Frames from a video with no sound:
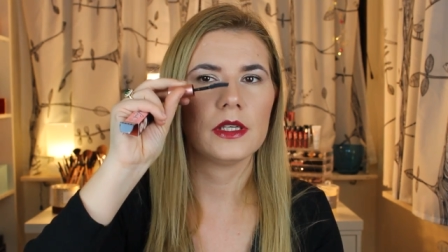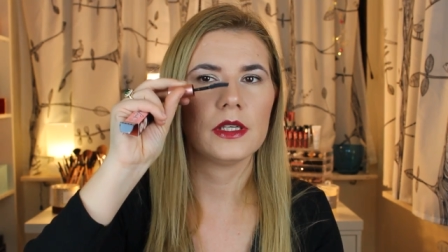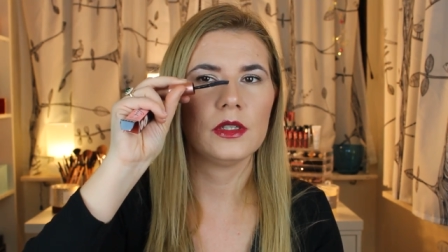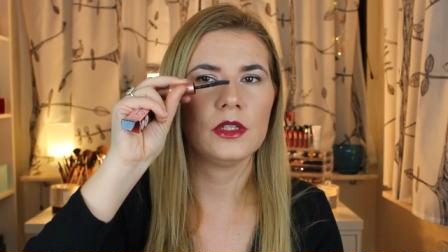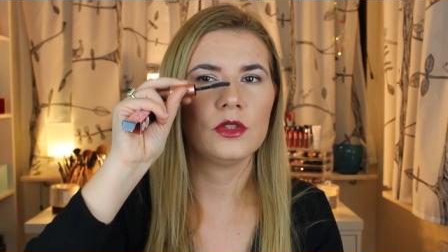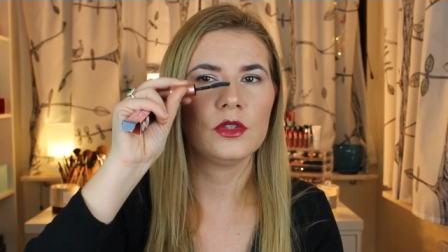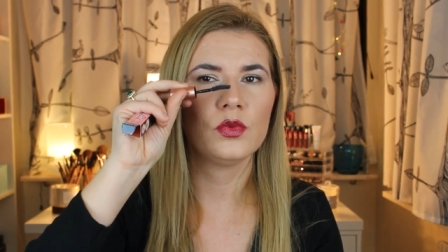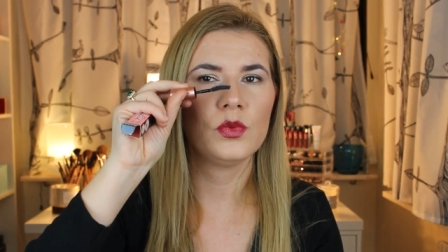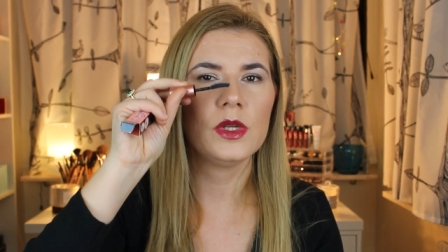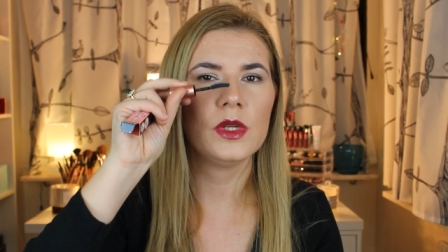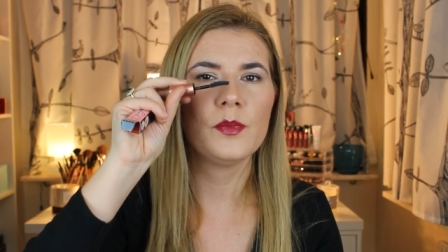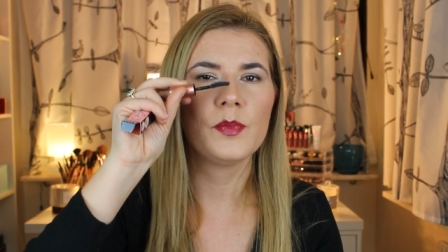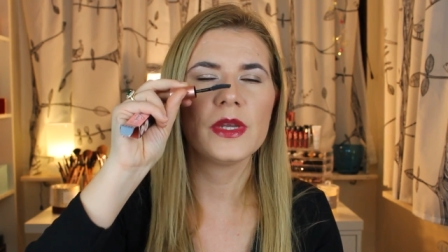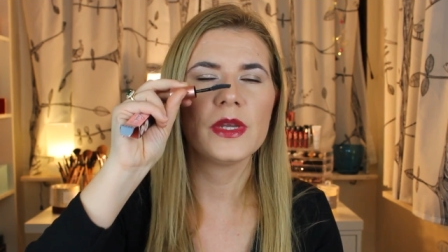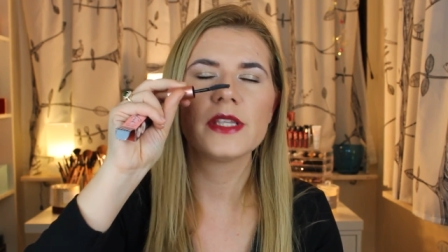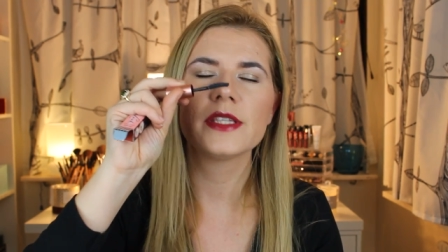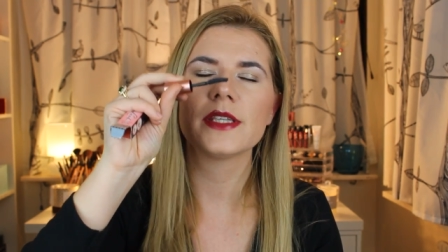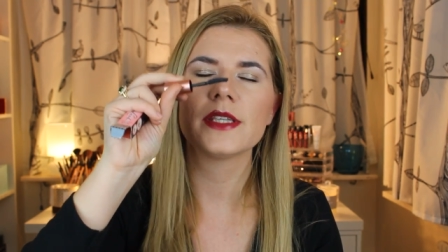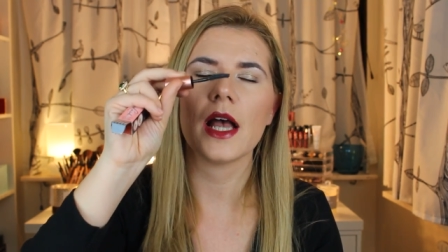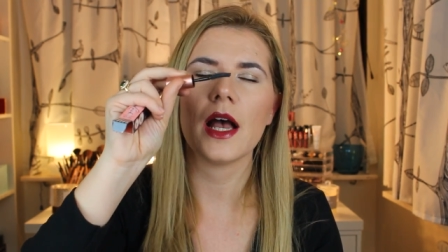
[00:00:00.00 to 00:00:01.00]
it really
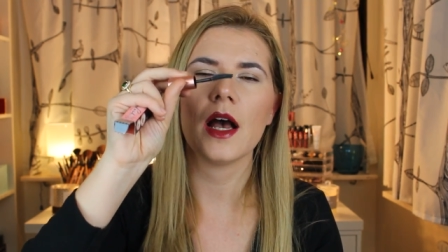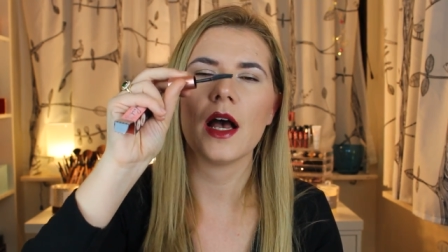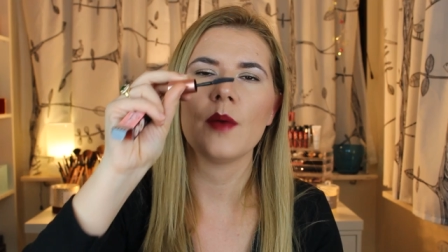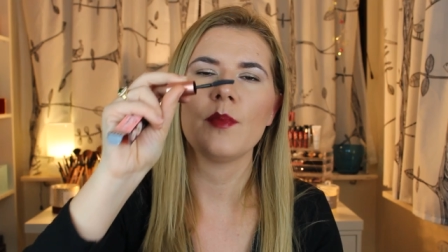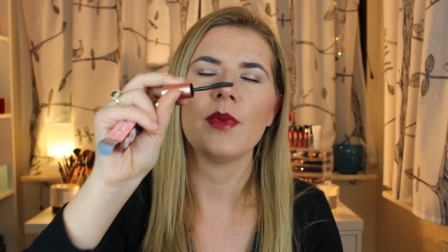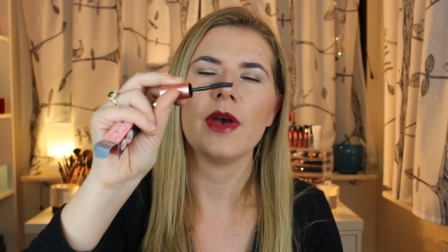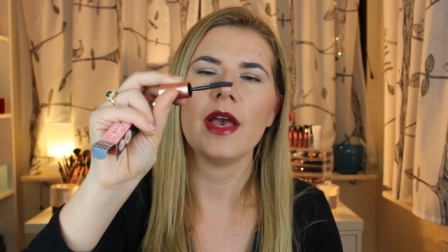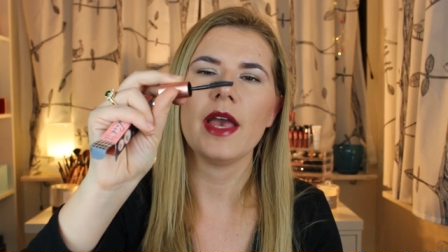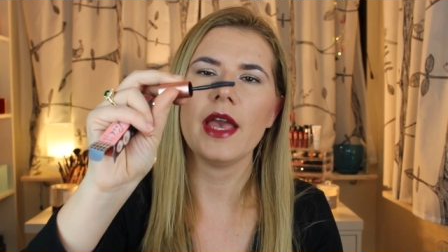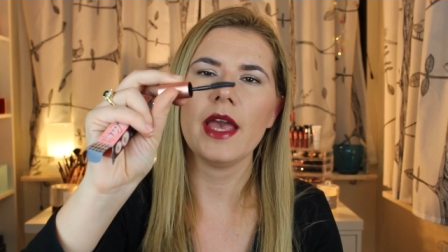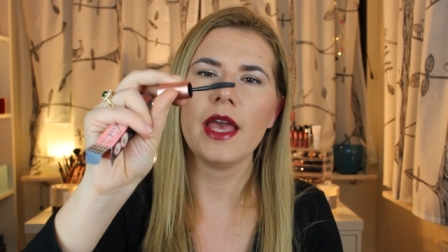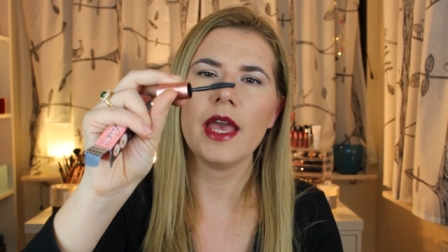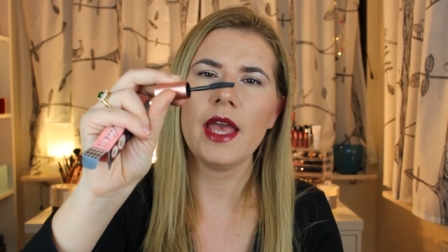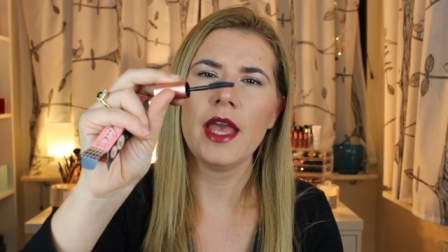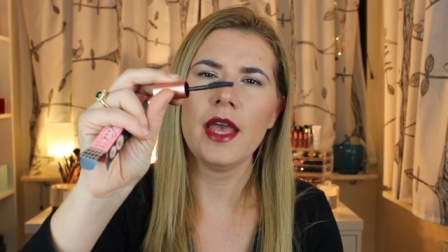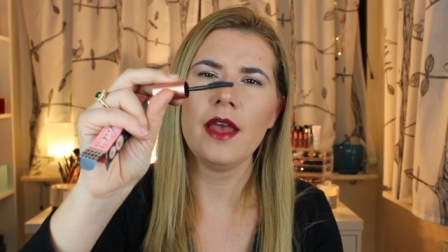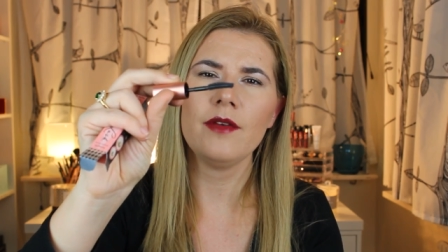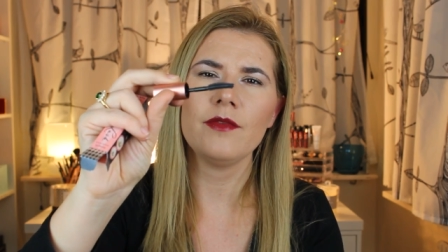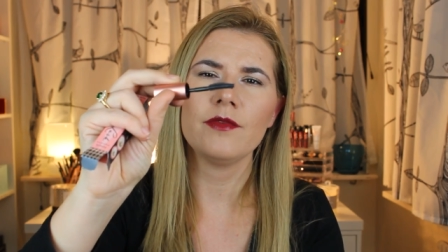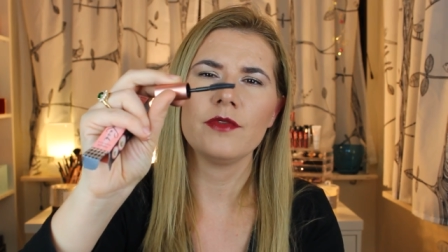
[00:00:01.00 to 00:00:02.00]
picks up
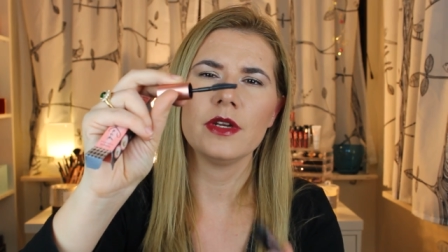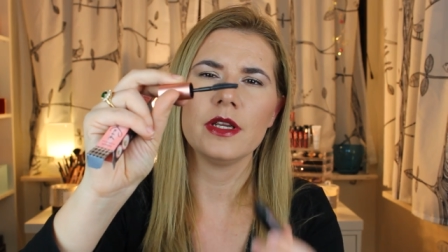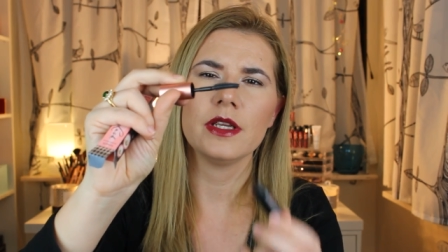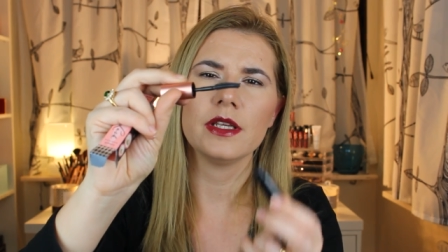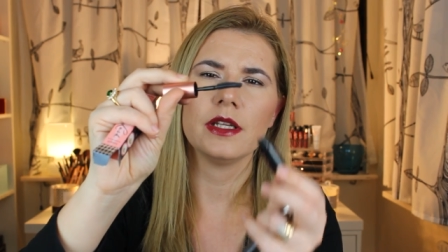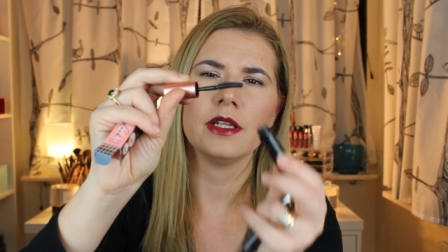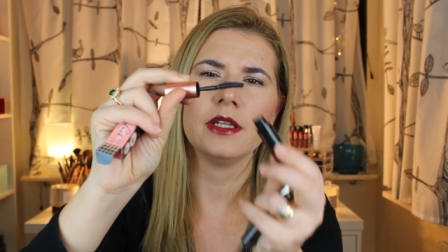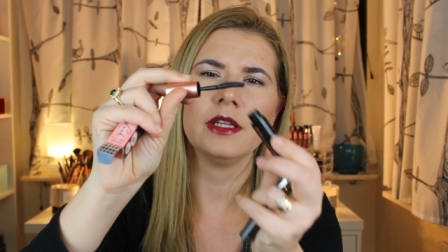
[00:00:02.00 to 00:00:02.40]
every